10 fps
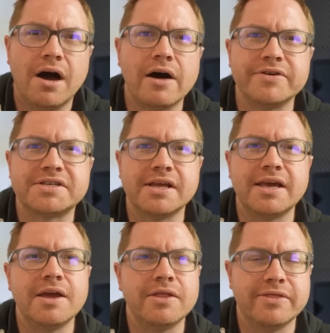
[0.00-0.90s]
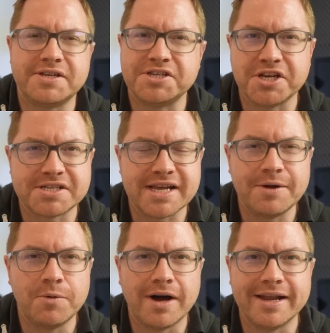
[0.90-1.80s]
Obviously, this is just
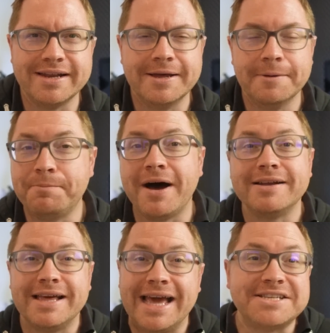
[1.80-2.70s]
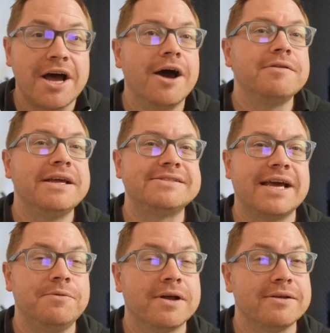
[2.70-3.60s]
day one, but it's only
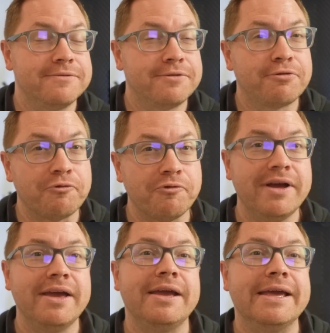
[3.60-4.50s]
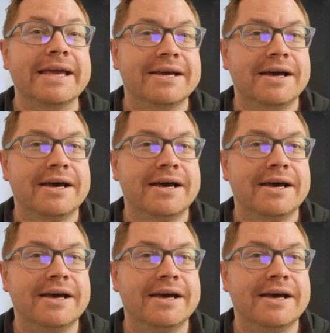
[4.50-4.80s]
day one of 3.